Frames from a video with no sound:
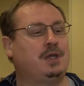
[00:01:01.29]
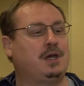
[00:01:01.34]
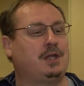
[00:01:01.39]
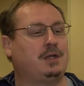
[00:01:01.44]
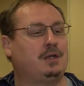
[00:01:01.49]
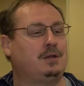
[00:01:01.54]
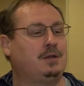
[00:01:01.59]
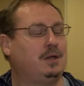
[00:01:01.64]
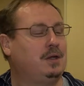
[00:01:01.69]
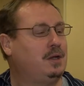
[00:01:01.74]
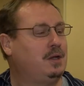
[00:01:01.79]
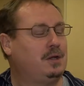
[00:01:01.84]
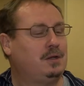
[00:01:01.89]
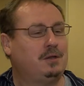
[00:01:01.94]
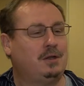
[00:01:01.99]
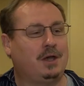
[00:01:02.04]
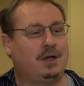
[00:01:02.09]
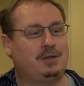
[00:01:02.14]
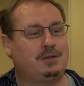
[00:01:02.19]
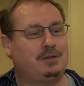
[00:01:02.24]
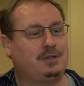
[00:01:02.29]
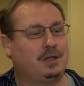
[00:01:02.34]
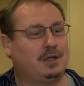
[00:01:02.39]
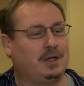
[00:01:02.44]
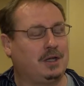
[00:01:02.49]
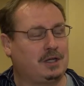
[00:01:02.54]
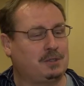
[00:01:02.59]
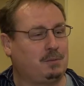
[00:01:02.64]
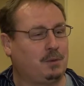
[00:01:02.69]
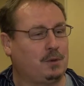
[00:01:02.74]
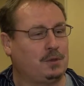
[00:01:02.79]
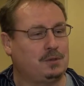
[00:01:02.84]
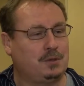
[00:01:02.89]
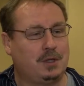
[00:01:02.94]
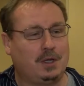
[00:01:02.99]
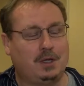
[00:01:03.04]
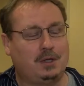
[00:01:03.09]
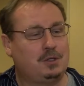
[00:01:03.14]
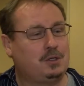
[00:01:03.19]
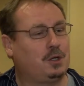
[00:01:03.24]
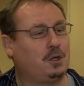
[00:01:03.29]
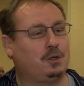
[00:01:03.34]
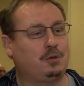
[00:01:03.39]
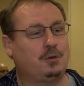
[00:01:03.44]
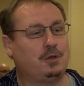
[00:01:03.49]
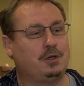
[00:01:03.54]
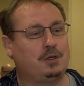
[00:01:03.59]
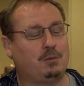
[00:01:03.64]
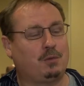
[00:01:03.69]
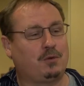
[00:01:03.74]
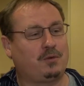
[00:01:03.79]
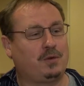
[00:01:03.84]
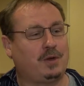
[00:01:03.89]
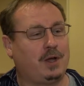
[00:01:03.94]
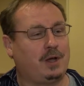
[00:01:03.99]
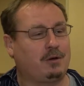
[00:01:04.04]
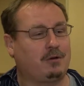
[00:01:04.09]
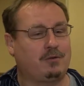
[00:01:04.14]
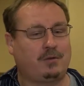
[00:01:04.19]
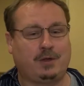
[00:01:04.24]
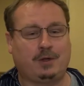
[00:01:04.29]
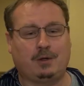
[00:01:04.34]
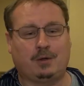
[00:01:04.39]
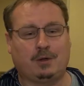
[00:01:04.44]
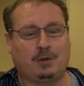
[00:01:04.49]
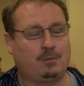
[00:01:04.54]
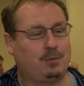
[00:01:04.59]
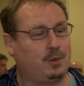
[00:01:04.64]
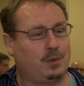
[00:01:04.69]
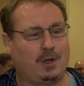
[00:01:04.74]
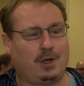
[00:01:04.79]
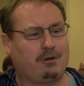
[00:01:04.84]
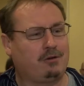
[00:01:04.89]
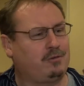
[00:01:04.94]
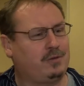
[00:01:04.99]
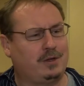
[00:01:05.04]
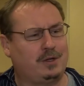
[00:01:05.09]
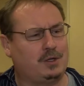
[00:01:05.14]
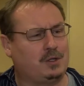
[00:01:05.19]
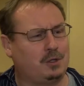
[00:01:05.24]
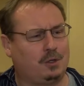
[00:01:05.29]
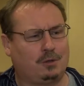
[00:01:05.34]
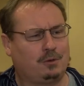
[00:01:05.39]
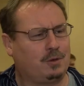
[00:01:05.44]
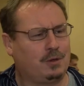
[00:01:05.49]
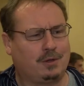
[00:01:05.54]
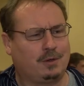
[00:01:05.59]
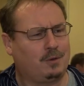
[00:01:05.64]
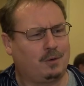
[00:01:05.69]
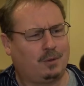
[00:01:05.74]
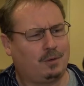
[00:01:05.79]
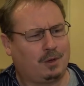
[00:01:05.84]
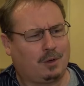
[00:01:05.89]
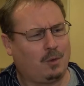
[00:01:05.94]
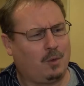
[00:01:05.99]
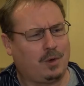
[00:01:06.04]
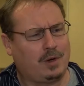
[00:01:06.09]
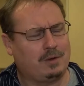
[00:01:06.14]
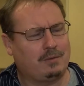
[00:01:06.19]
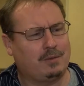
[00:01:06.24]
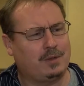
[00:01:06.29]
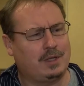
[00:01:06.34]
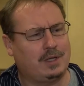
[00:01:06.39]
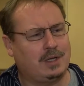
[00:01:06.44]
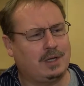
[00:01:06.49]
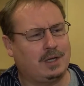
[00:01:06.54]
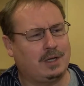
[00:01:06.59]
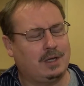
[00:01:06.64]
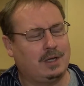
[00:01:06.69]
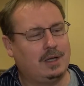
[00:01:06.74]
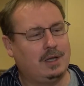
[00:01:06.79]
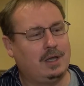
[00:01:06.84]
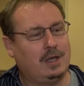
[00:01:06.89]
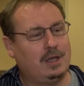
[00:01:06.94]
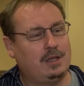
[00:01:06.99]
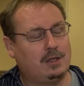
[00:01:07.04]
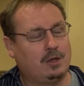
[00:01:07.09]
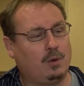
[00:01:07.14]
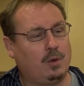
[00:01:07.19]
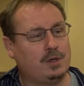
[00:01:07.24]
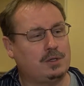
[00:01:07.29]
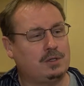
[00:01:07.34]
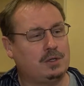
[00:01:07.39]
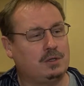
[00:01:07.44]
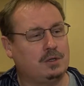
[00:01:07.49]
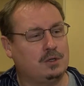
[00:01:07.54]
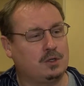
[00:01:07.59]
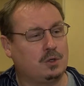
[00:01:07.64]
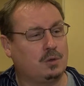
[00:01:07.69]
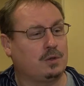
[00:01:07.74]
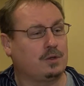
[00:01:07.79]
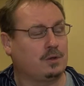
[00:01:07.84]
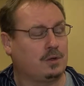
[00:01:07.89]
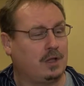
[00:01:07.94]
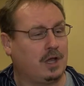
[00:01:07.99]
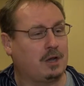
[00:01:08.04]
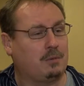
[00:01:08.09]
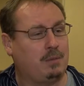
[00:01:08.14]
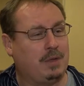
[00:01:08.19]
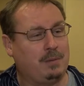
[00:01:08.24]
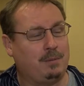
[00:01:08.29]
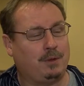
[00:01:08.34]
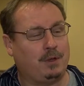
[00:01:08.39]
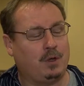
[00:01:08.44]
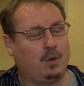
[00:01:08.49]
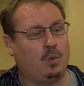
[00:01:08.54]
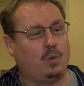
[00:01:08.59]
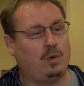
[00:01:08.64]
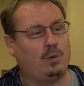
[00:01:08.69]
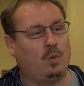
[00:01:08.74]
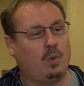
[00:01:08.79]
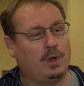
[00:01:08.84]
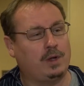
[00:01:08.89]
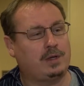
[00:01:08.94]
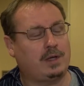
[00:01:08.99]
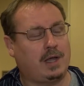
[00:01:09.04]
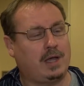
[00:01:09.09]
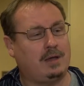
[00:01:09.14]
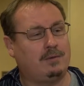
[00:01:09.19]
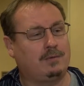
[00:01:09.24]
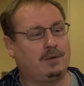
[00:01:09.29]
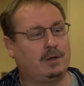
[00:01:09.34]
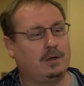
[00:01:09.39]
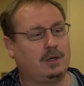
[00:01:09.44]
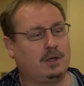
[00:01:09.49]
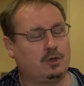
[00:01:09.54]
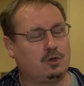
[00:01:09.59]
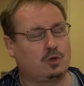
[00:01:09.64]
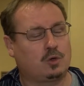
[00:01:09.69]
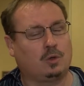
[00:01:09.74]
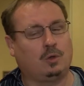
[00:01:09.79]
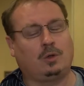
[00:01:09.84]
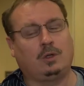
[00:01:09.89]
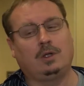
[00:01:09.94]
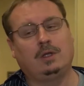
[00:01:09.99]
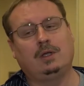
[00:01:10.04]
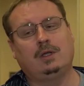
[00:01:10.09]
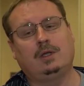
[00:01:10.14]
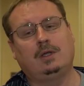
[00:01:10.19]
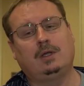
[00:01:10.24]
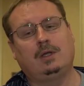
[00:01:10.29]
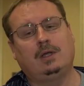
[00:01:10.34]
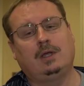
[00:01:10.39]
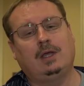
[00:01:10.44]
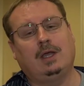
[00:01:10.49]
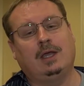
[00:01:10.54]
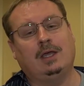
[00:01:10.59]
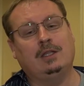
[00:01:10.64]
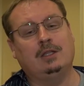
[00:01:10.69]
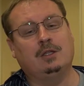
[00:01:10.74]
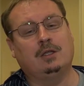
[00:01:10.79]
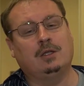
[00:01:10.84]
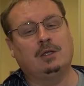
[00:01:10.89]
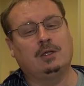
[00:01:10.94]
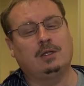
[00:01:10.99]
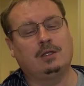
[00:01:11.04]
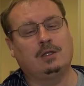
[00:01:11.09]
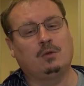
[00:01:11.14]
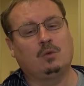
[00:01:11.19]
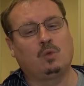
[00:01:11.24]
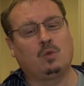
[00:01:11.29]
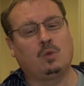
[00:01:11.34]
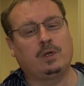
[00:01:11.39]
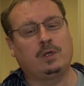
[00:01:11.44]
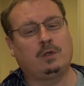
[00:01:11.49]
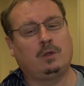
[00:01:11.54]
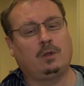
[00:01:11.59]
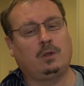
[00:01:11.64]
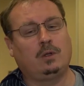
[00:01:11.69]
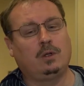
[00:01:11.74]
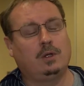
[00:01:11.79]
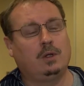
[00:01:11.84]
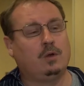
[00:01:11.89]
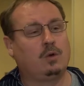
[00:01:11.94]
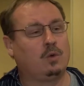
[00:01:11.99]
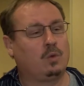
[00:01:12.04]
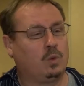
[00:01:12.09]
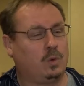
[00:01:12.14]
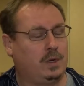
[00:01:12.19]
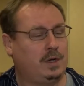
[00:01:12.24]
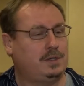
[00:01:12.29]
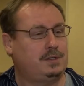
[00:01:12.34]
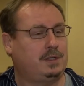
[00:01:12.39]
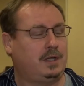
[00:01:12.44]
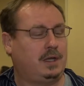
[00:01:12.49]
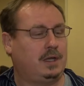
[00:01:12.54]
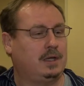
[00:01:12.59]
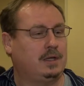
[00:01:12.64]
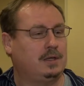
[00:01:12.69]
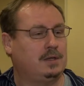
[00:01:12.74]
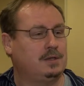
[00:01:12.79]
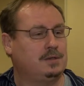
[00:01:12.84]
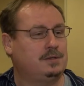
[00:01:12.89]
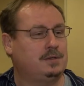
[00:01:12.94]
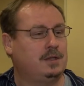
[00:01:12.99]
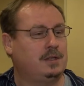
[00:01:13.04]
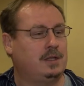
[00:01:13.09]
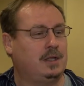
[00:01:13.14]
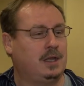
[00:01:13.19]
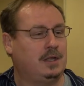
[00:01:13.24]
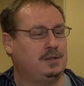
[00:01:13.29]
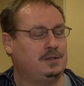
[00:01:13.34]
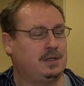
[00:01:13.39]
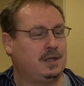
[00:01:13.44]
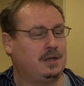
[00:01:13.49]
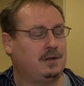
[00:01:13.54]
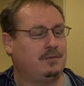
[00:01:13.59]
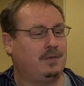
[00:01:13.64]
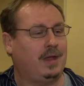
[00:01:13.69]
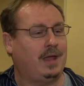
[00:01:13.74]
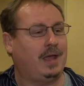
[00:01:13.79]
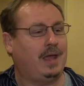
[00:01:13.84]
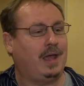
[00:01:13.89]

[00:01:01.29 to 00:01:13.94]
not expose children to pornography or pornography to children or whatever the question du jour. There are a lot of people that want to have control. And the real risk is instead of